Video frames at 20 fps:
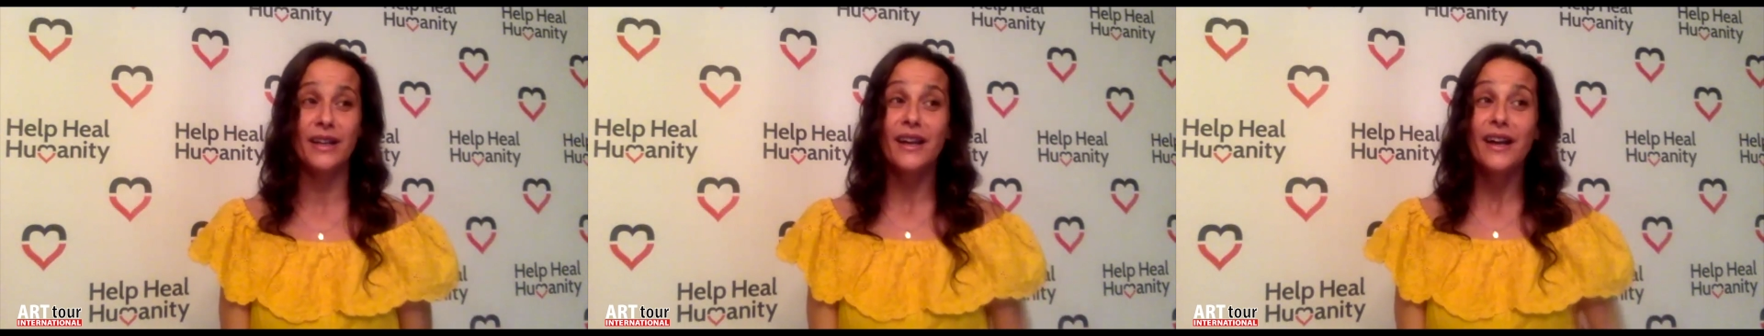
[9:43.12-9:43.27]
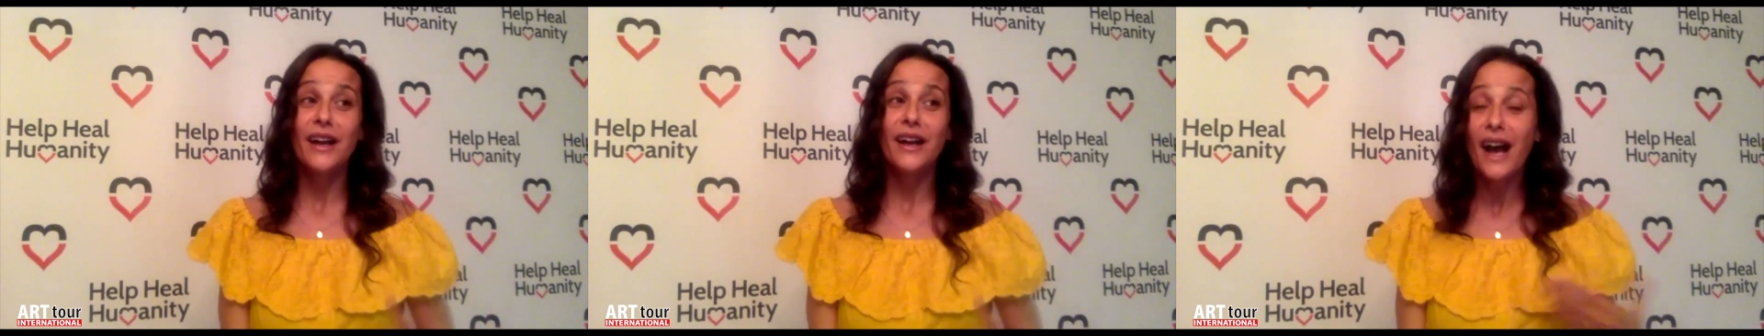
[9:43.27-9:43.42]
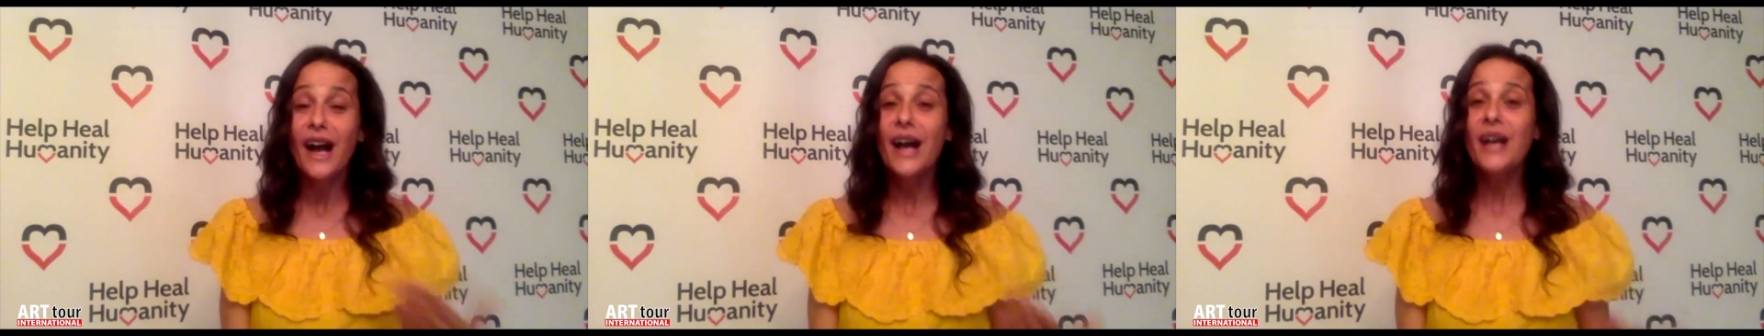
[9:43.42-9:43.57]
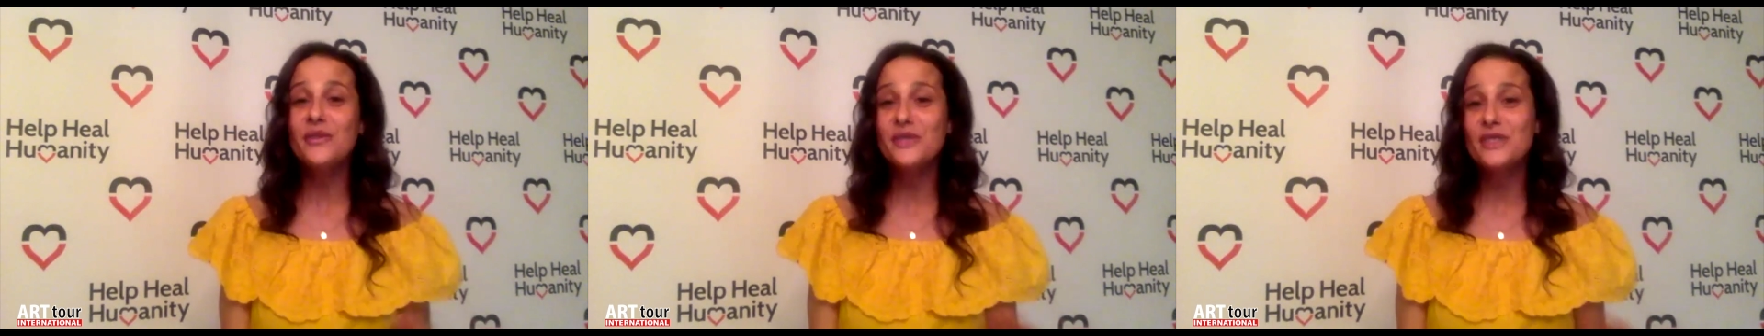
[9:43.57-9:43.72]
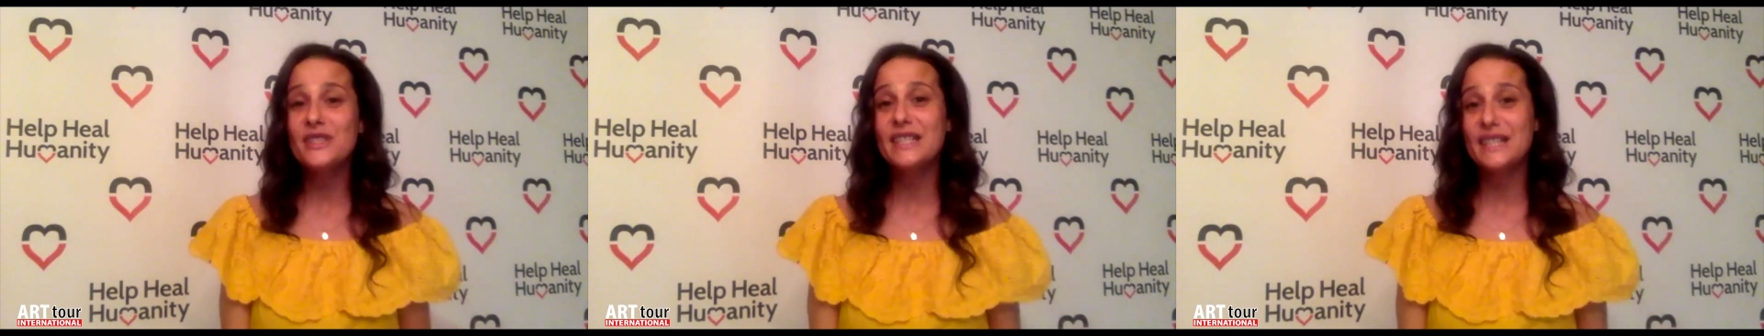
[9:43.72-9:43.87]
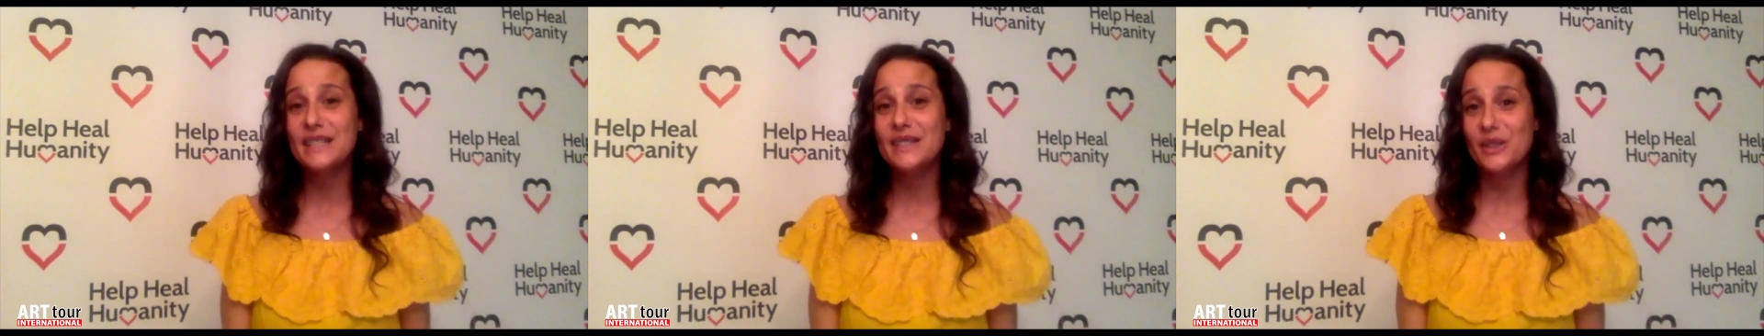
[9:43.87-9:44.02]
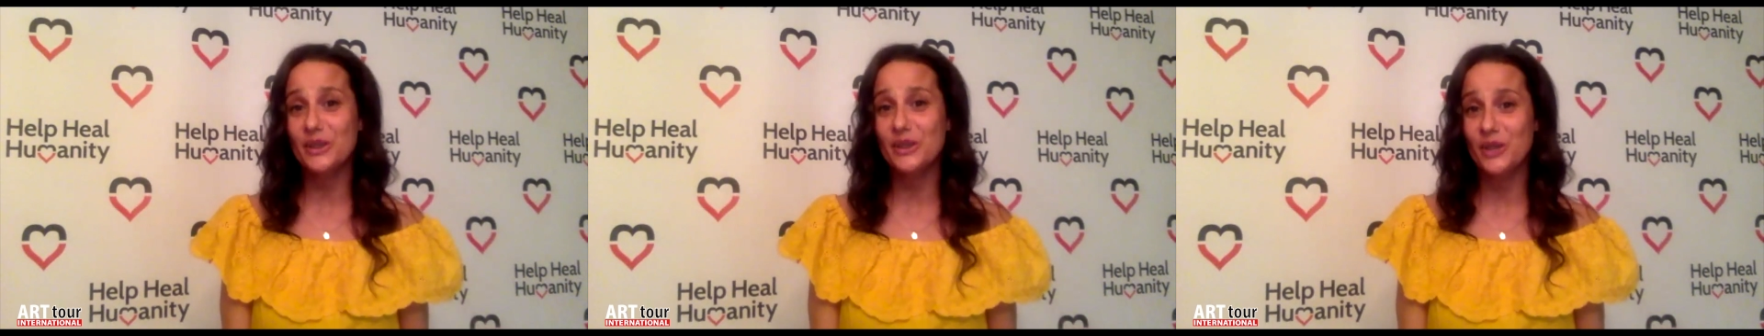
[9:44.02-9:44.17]
I've
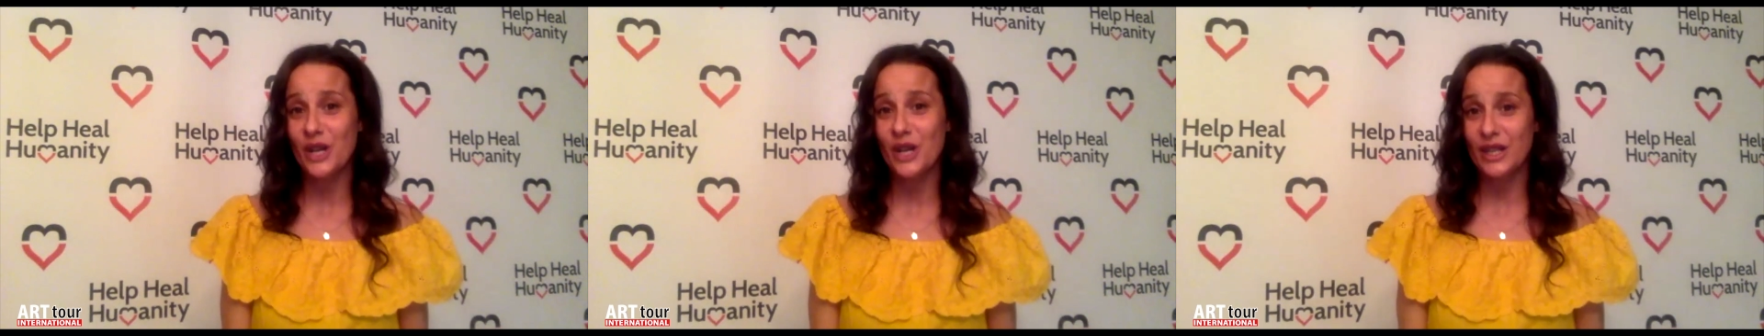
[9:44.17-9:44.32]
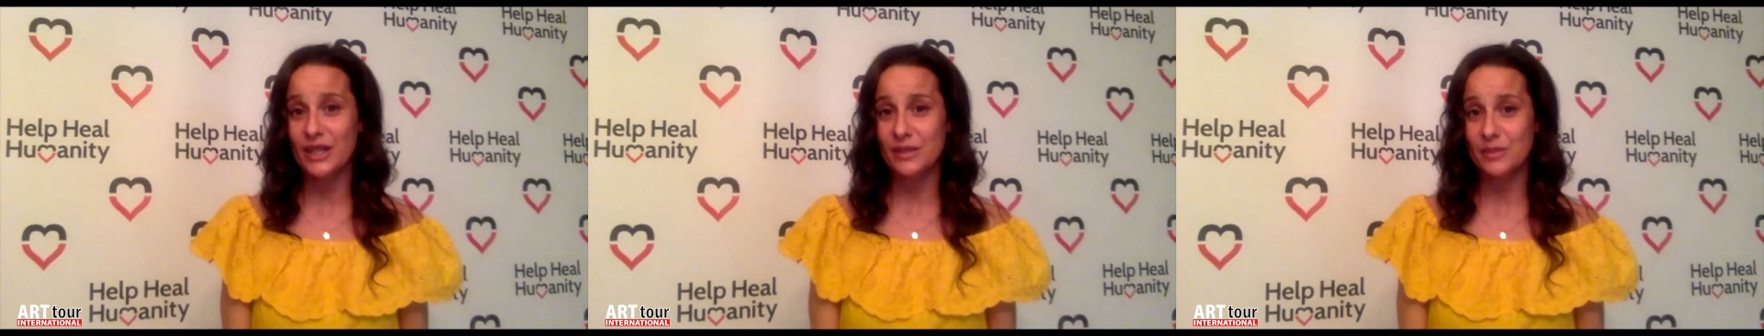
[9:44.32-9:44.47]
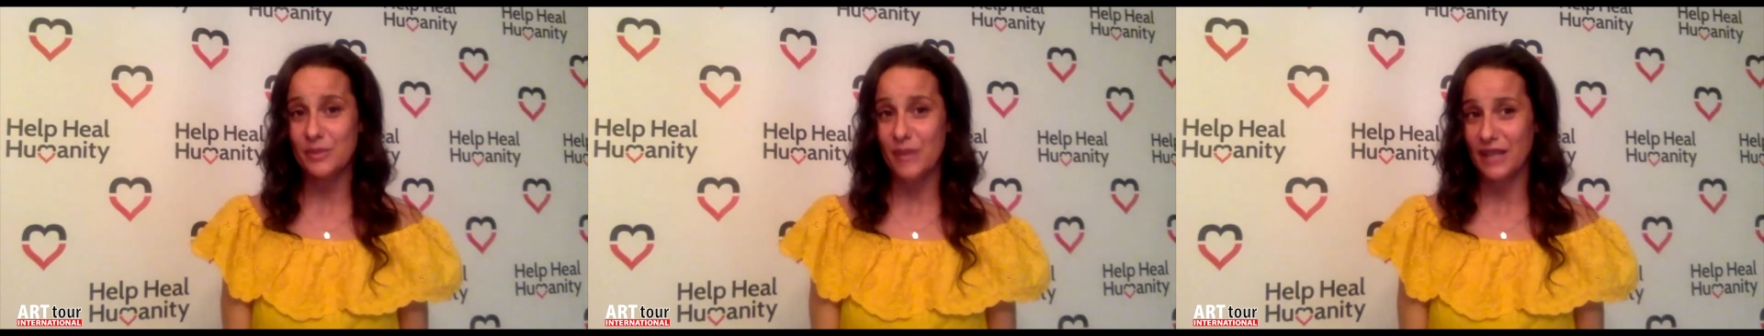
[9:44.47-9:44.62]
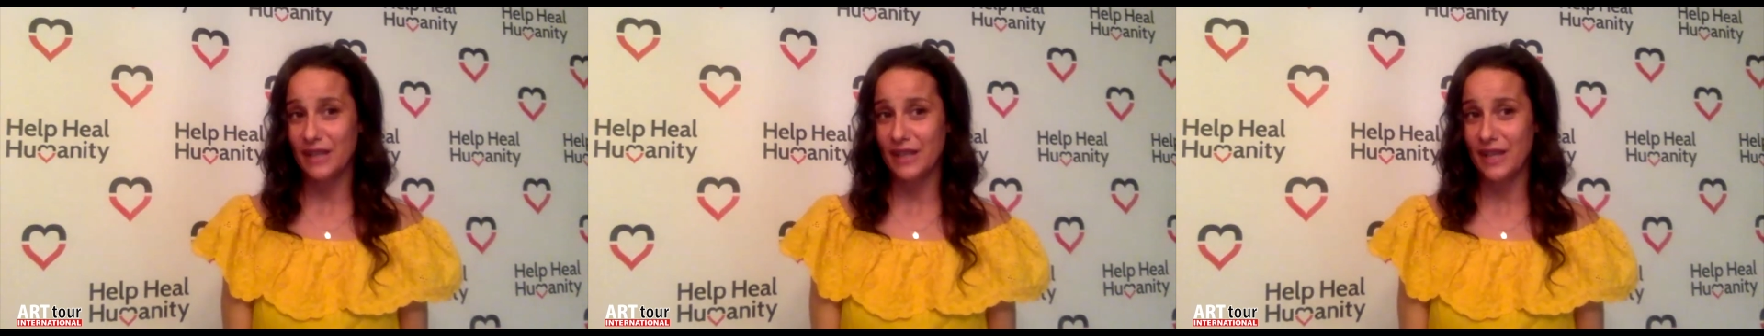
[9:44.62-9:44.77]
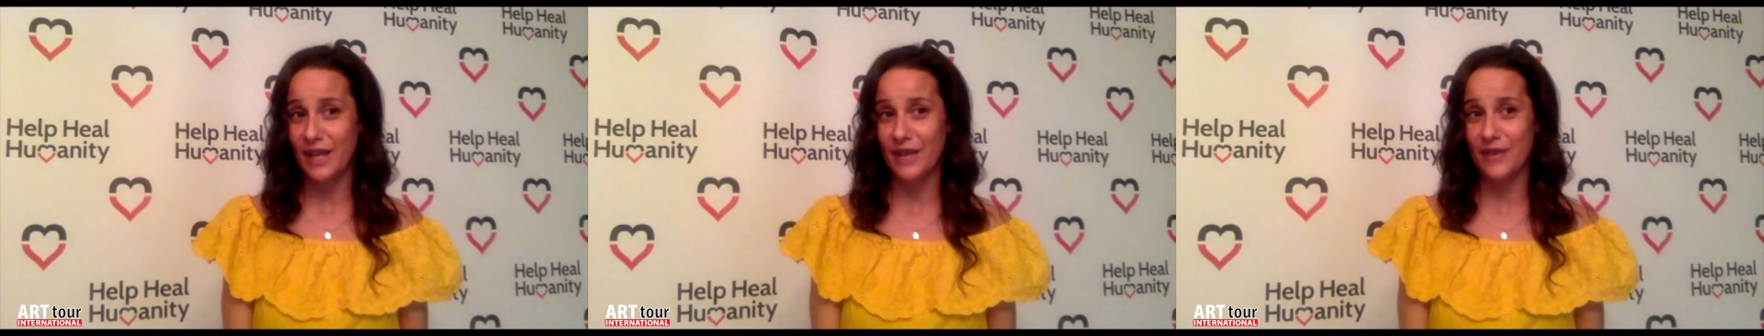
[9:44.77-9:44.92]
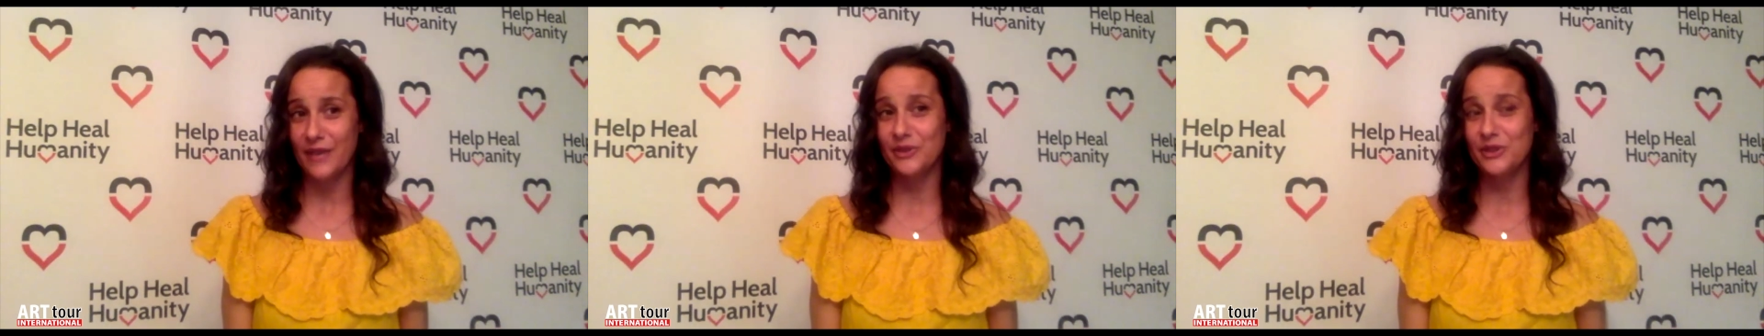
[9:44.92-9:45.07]
seen a lot in my life.